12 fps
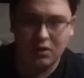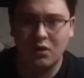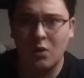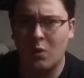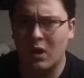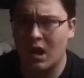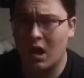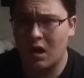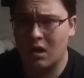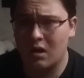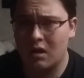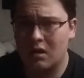
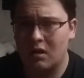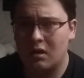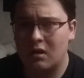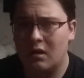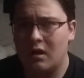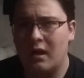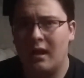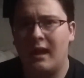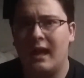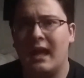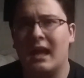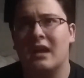Cuarón,
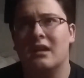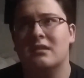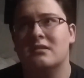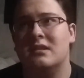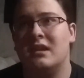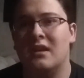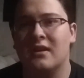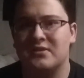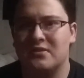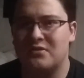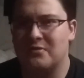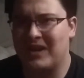and he
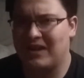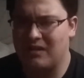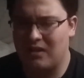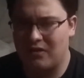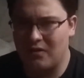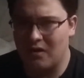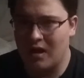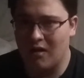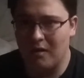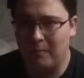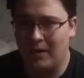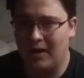also directed the third
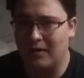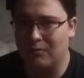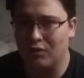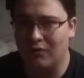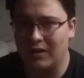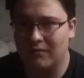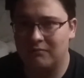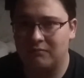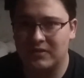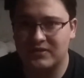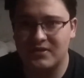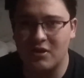Harry Potter movie.
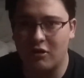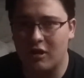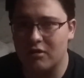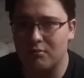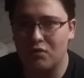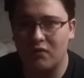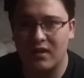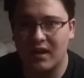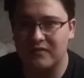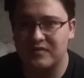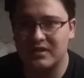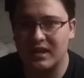That's the only other movie
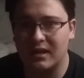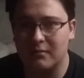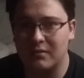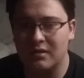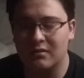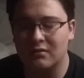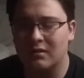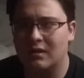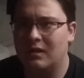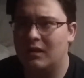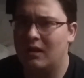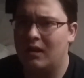I've seen him do.
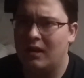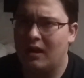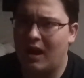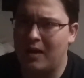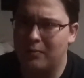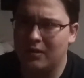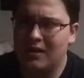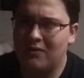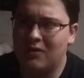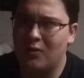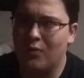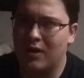I believe
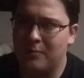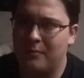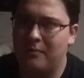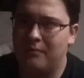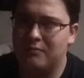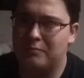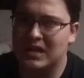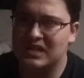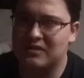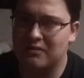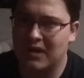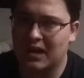he won
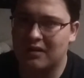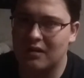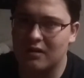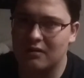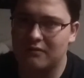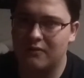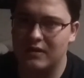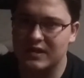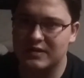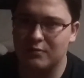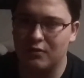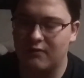Best Director for
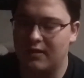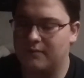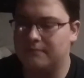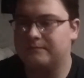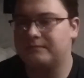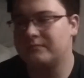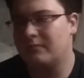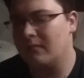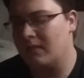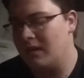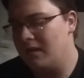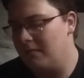this movie.
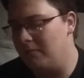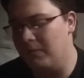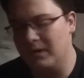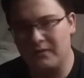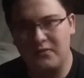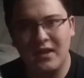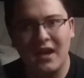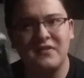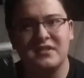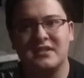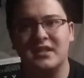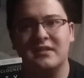But if you
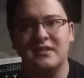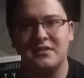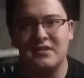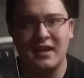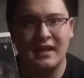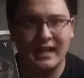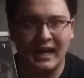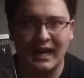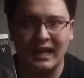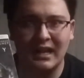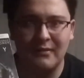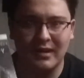haven't seen this yet,
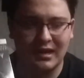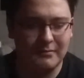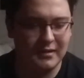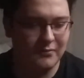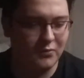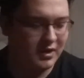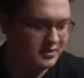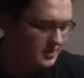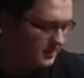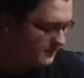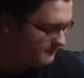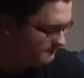highly recommend
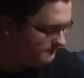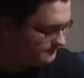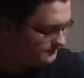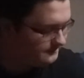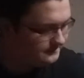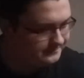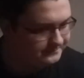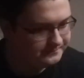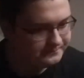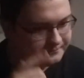watching it.